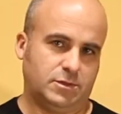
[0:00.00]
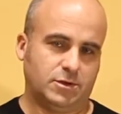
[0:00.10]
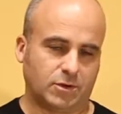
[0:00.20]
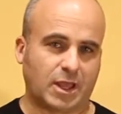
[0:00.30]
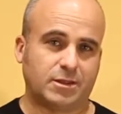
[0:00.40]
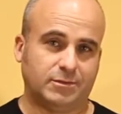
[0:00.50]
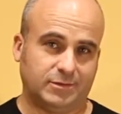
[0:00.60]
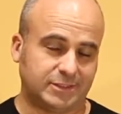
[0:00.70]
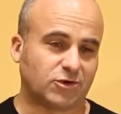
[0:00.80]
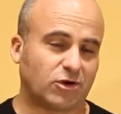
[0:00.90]
Okay,
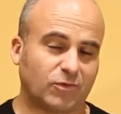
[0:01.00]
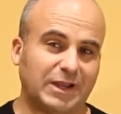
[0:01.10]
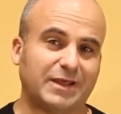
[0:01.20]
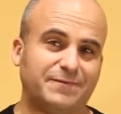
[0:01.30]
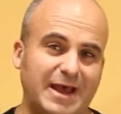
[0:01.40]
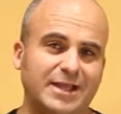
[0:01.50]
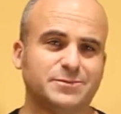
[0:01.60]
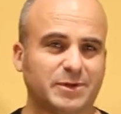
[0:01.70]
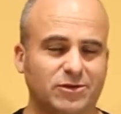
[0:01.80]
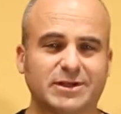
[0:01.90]
it's going to really advance,
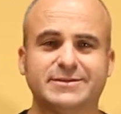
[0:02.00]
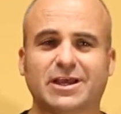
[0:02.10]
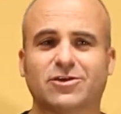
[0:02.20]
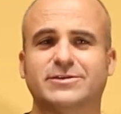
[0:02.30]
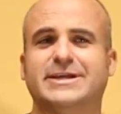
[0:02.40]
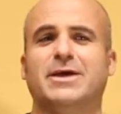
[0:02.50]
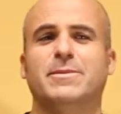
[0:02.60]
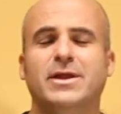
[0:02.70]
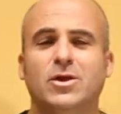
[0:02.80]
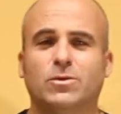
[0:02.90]
but you can take your time.
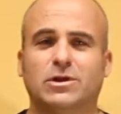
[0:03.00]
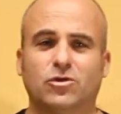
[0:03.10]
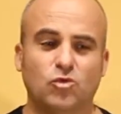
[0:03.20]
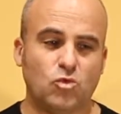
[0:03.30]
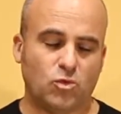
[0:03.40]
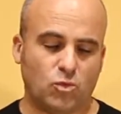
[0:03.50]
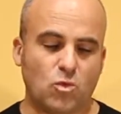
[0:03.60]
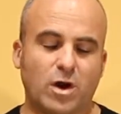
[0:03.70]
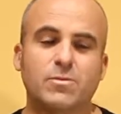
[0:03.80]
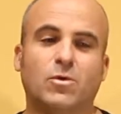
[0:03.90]
We're going to do
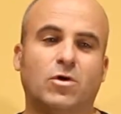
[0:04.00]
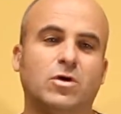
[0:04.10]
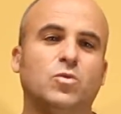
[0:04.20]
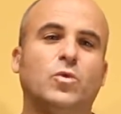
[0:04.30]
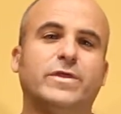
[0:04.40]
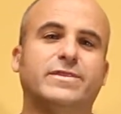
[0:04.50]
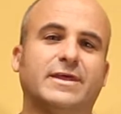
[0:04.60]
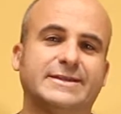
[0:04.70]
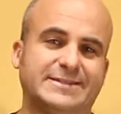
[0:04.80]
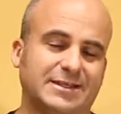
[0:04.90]
one more with
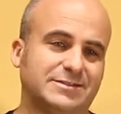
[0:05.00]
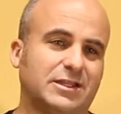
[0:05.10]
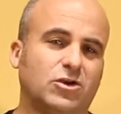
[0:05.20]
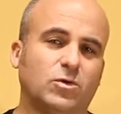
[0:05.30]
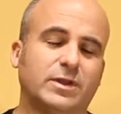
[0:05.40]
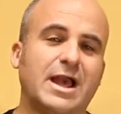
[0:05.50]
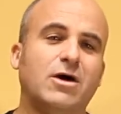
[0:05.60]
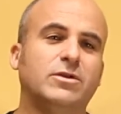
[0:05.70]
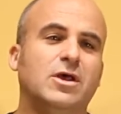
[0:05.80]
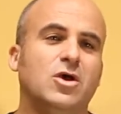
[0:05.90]
the 16 note
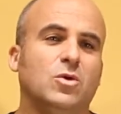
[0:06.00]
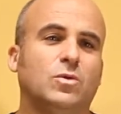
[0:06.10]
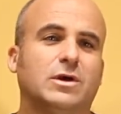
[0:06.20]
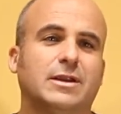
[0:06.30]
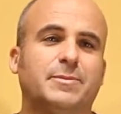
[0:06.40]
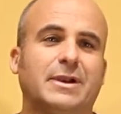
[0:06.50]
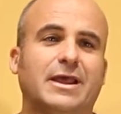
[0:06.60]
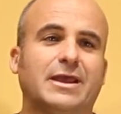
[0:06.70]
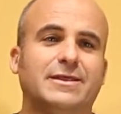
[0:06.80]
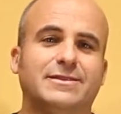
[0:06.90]
count. We're going to
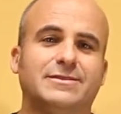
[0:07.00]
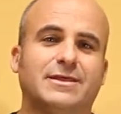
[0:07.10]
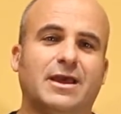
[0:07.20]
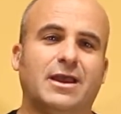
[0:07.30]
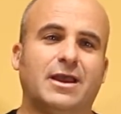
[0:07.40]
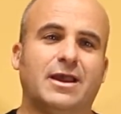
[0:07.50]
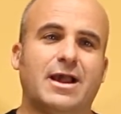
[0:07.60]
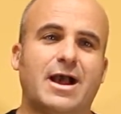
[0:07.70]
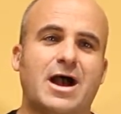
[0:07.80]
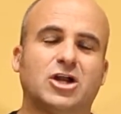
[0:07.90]
play the
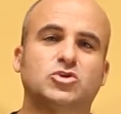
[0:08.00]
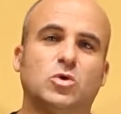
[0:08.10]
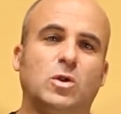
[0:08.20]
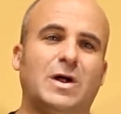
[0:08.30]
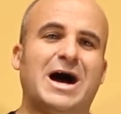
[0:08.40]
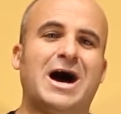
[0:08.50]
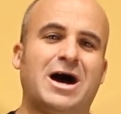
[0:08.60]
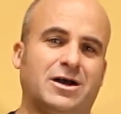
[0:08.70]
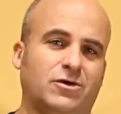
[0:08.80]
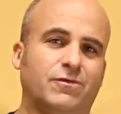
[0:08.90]
actual
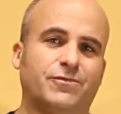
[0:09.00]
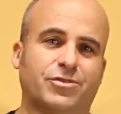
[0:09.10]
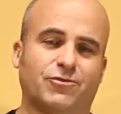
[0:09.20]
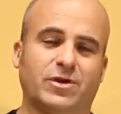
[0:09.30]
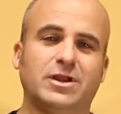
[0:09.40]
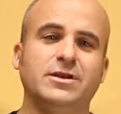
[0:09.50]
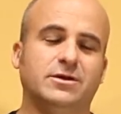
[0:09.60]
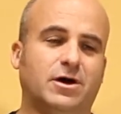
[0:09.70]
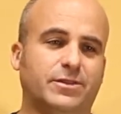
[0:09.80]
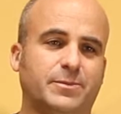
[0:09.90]
A of 3
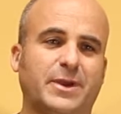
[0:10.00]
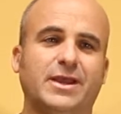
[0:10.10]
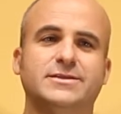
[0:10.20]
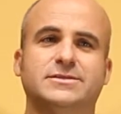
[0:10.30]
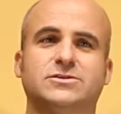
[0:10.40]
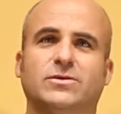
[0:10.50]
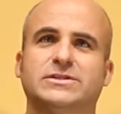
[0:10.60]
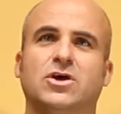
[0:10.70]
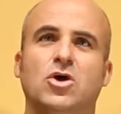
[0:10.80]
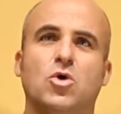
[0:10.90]
on the bass. So
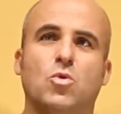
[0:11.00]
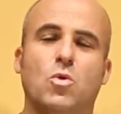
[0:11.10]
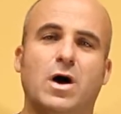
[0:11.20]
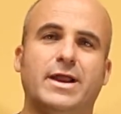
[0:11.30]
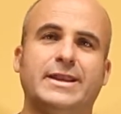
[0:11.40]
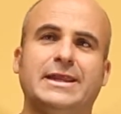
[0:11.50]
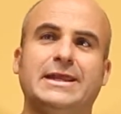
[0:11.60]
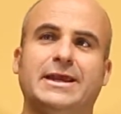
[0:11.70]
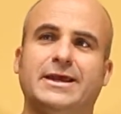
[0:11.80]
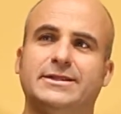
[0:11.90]
it's
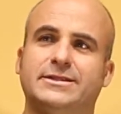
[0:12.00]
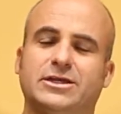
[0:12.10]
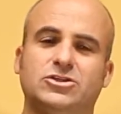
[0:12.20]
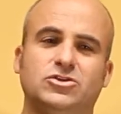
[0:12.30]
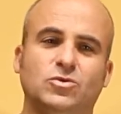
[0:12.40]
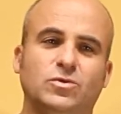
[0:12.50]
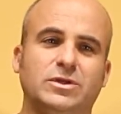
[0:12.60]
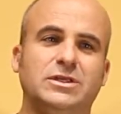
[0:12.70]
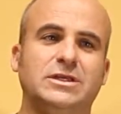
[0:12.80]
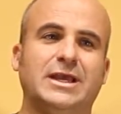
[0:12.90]
1E and the
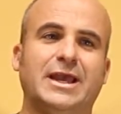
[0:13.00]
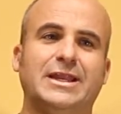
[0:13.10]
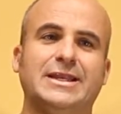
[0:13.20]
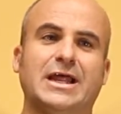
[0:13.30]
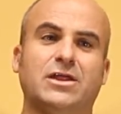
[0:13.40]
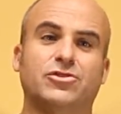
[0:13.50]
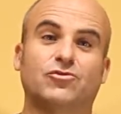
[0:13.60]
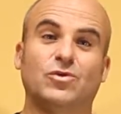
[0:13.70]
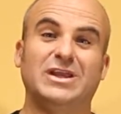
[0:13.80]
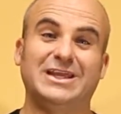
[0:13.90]
2E and the
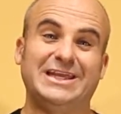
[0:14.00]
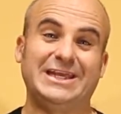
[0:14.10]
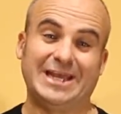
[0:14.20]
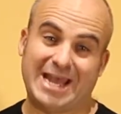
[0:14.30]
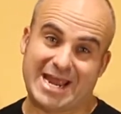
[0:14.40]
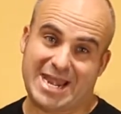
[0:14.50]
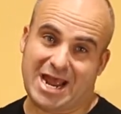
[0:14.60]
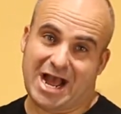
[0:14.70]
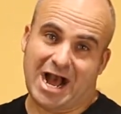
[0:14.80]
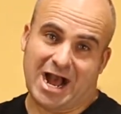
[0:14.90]
3E
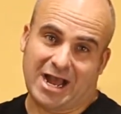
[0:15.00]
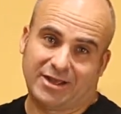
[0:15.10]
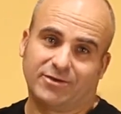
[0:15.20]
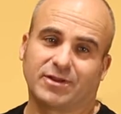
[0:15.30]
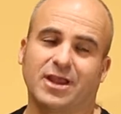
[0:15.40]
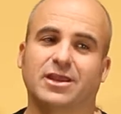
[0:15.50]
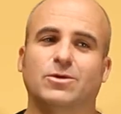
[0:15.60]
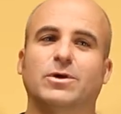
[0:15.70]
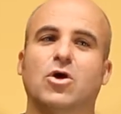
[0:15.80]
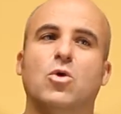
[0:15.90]
and A. Okay,
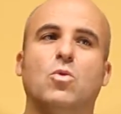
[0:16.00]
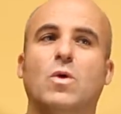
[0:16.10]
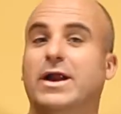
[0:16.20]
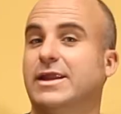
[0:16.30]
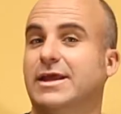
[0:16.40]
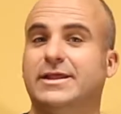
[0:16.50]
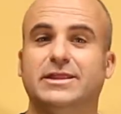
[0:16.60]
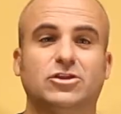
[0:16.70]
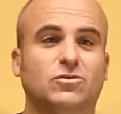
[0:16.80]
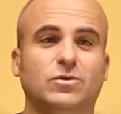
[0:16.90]
here we go. 1E
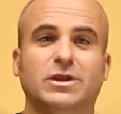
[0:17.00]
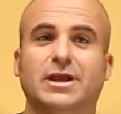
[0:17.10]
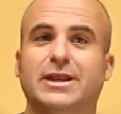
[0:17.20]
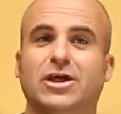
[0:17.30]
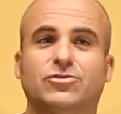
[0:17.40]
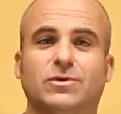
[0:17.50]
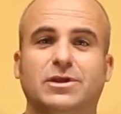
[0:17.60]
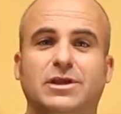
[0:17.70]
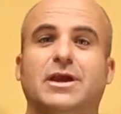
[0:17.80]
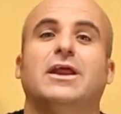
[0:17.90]
and the 2E and the
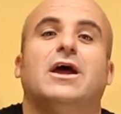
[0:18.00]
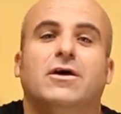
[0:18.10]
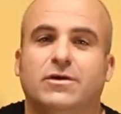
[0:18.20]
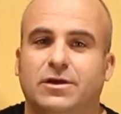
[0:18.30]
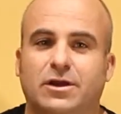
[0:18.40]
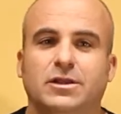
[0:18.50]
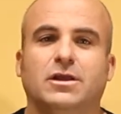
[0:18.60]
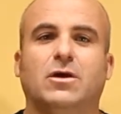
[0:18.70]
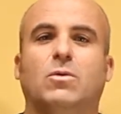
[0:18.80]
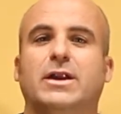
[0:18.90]
3E.
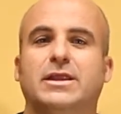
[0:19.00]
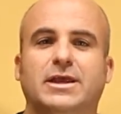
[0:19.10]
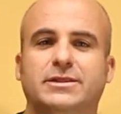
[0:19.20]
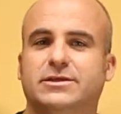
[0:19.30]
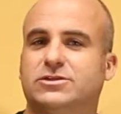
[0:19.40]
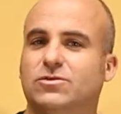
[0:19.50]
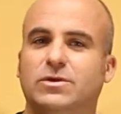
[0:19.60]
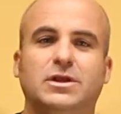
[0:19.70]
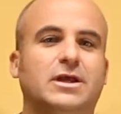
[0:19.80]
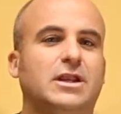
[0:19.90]
1E and the
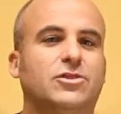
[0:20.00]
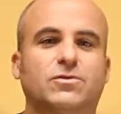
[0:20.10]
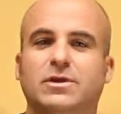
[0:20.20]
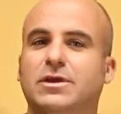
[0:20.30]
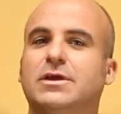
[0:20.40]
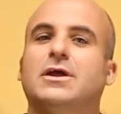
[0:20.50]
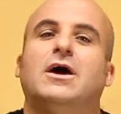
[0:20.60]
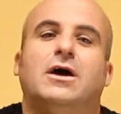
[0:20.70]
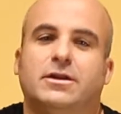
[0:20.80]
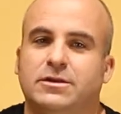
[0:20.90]
2E and the 3E.
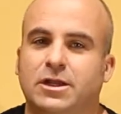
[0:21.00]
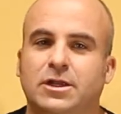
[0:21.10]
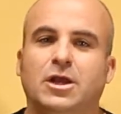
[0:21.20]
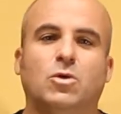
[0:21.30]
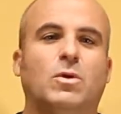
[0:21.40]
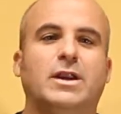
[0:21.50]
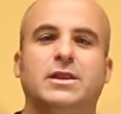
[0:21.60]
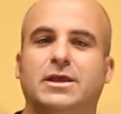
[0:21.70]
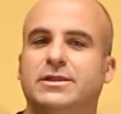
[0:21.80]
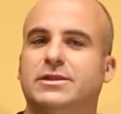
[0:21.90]

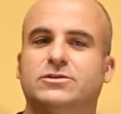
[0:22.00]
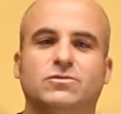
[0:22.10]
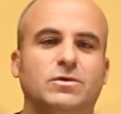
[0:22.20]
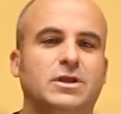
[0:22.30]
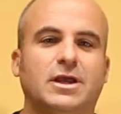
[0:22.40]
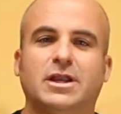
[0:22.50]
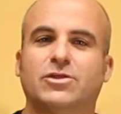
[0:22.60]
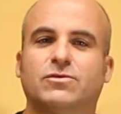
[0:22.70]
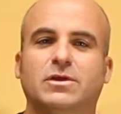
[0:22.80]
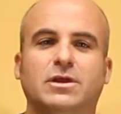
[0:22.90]
1E and the 2E and
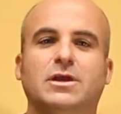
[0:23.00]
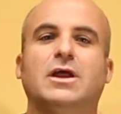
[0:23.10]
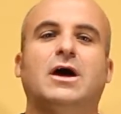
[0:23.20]
the 3E.